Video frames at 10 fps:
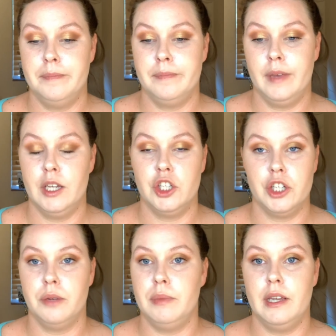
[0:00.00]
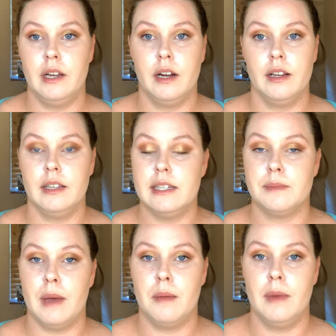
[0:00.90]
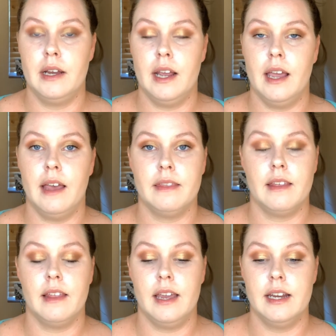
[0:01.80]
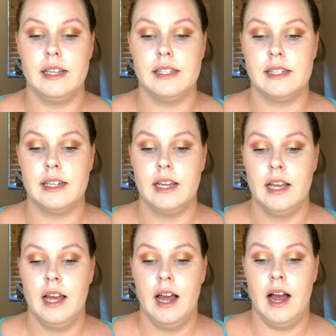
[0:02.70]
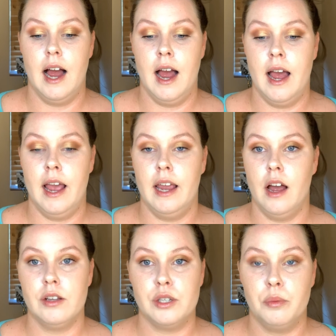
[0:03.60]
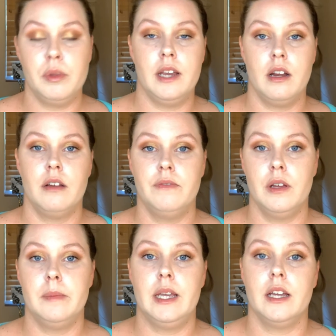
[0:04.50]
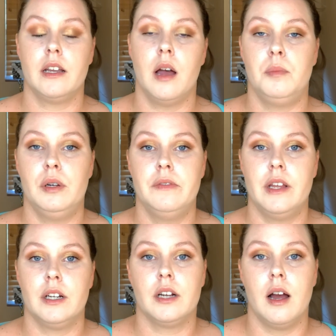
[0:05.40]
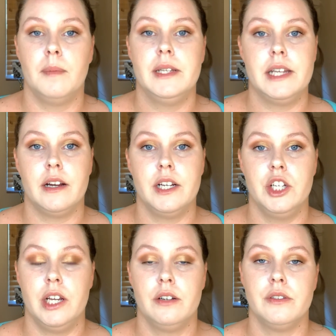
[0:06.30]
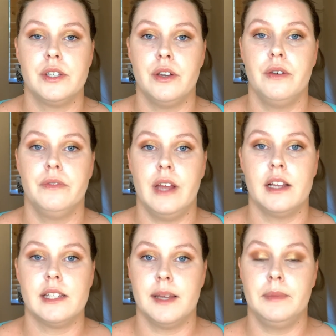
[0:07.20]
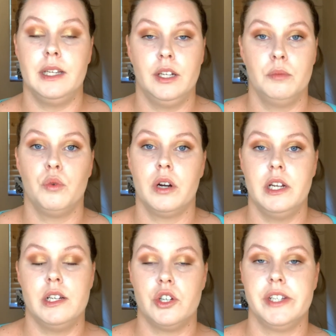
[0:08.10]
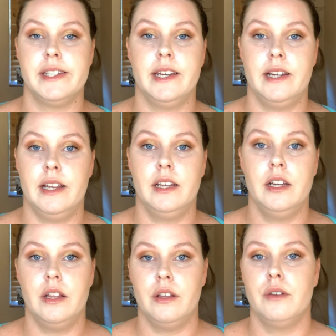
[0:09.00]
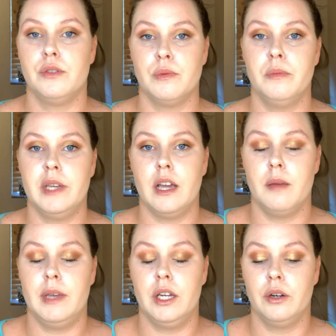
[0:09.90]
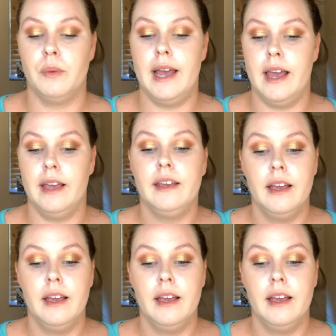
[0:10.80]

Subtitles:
It should be here at least by Monday at the latest. I also plan on filming a couple of other commentary channels, so if that's something you're more interested in, those will be coming your way.